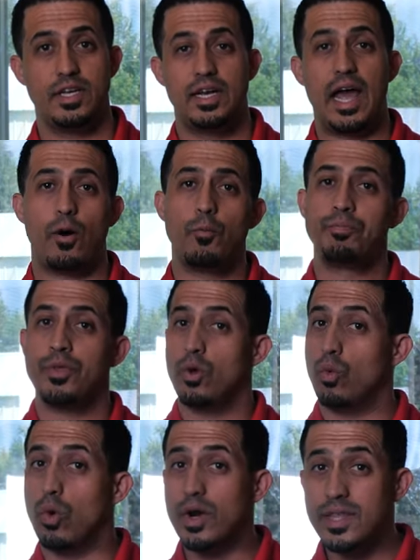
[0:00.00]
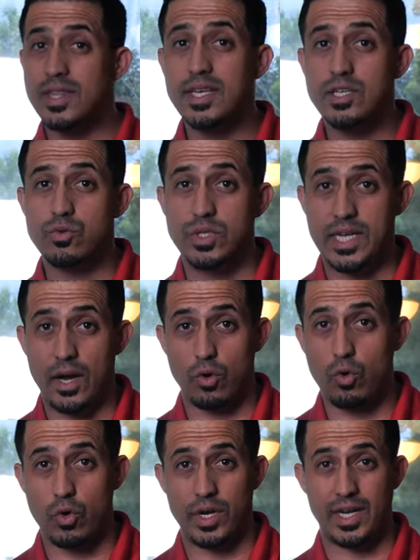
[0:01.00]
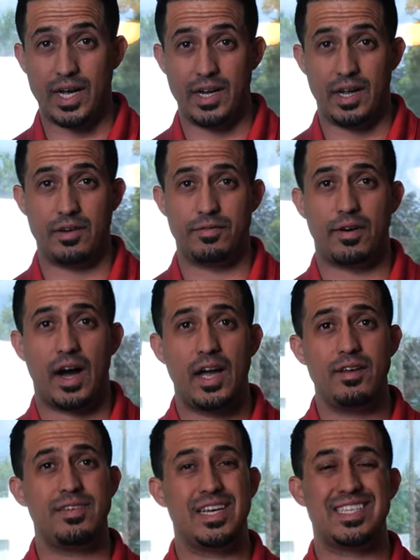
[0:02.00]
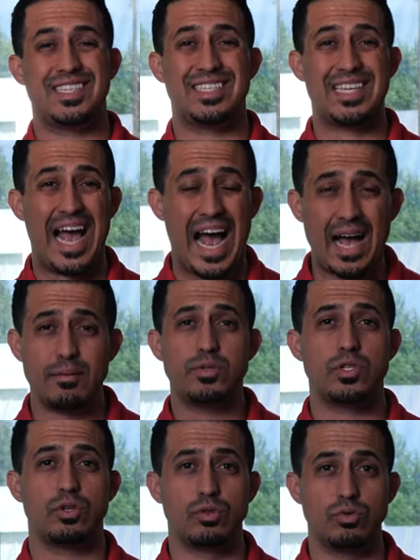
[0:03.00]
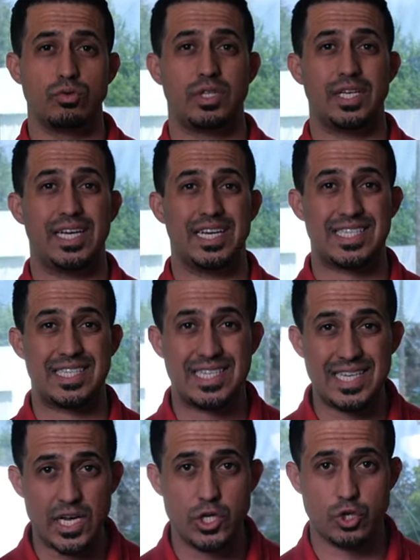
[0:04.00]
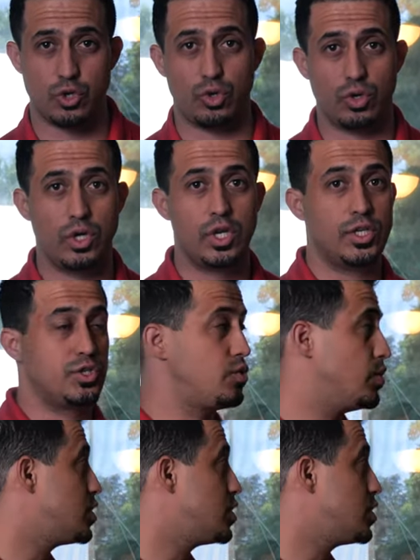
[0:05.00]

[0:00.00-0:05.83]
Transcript: Now, one of the things with Dow Corning 995 is it's absolutely essential to